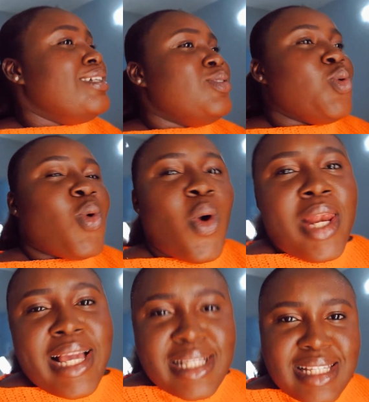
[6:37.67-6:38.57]
to
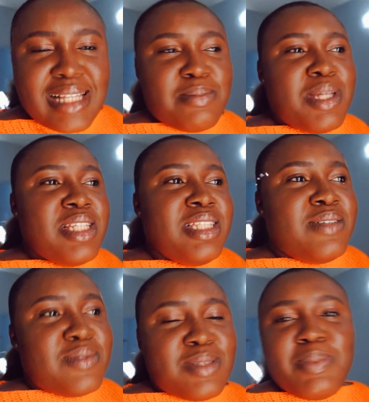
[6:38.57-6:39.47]
collect as many
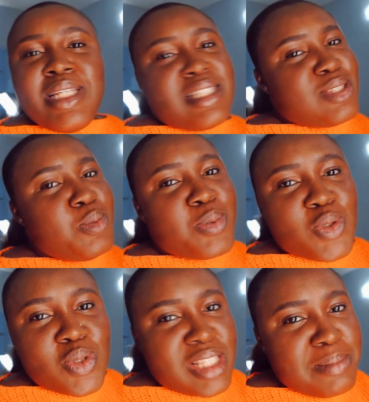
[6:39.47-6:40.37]
gifts. Please, you people
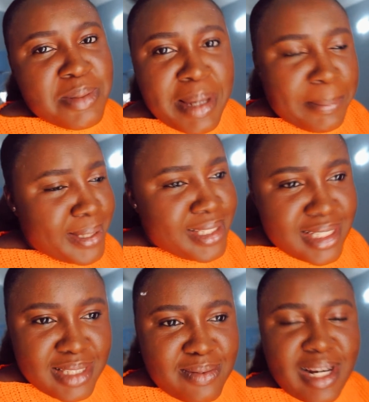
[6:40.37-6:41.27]
should send me my birthday
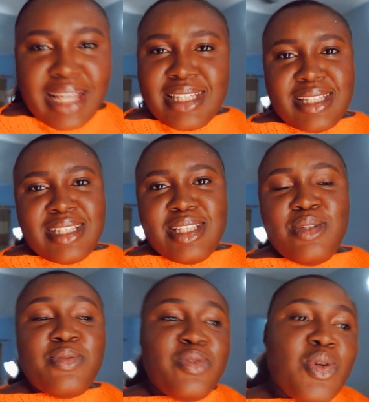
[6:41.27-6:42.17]
gift. Like,
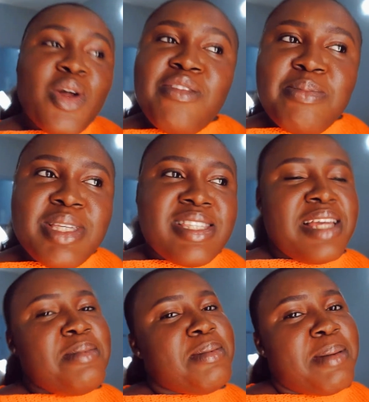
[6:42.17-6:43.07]
if you love me,
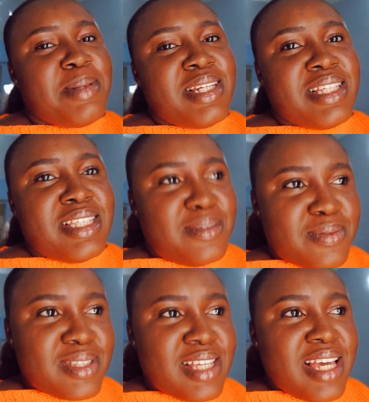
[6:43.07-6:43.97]
send me my birthday
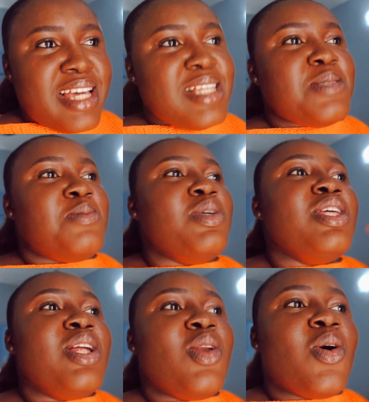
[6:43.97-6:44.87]
gift. It's been
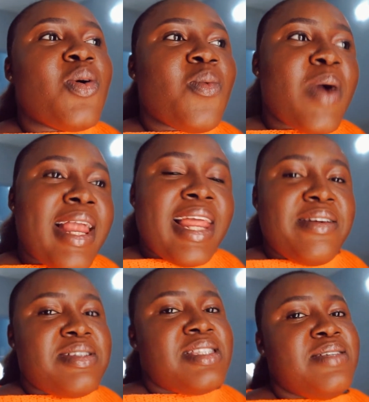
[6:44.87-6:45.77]
a long while I
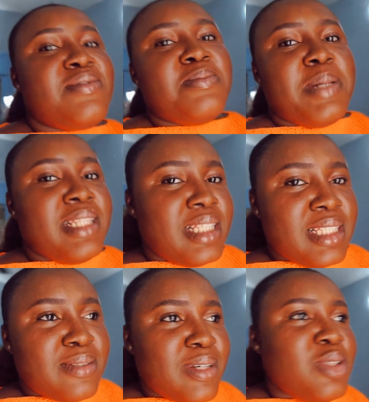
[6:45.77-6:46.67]
received birthday
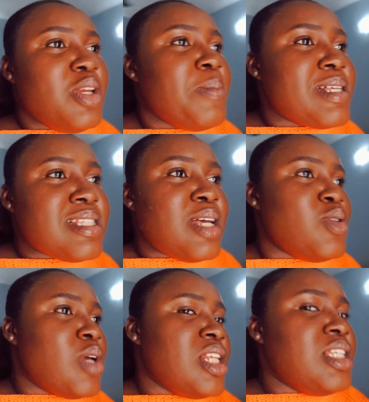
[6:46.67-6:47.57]
gift, and the only person that
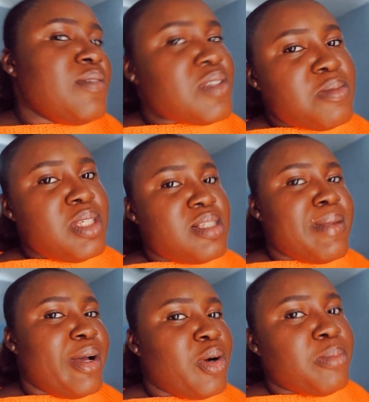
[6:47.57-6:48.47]
usually gives me is my
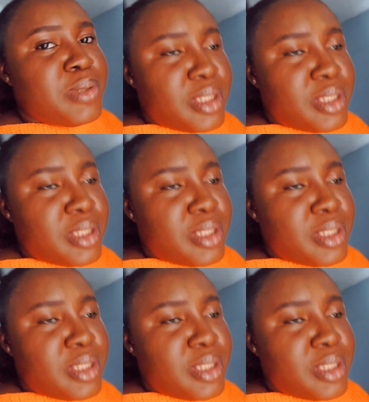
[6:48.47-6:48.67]
hubby.